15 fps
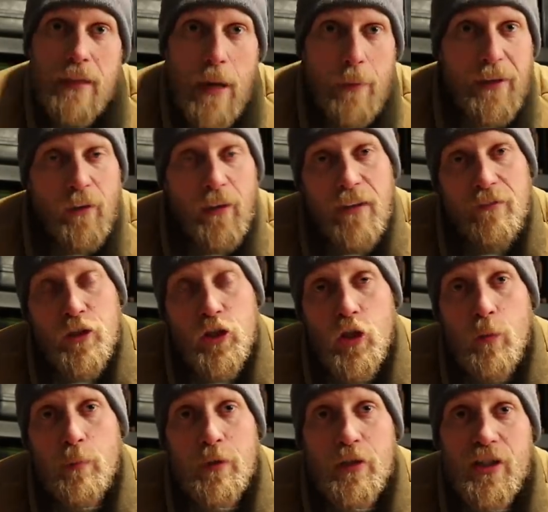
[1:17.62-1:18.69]
Now, I don't have a
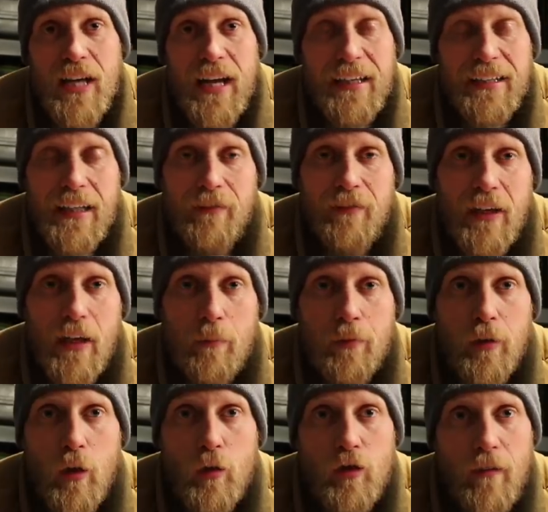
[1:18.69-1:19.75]
super scientific
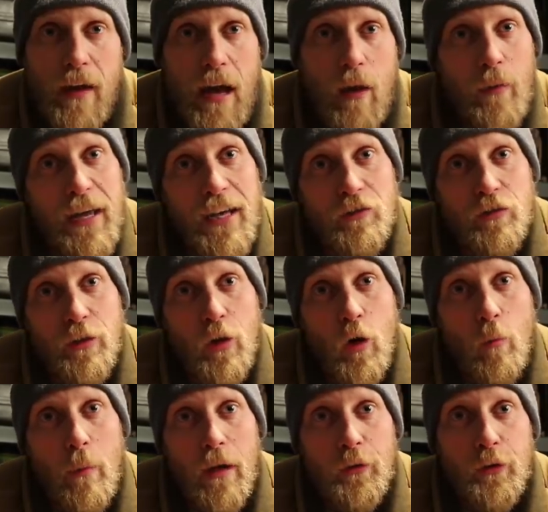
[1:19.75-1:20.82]
approach of how I actually go
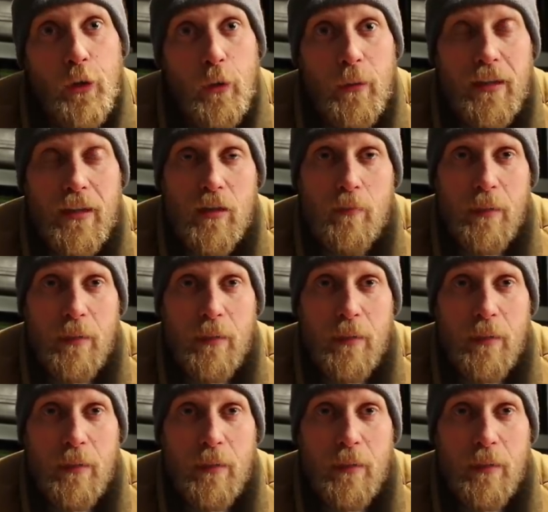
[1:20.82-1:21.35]
about doing this,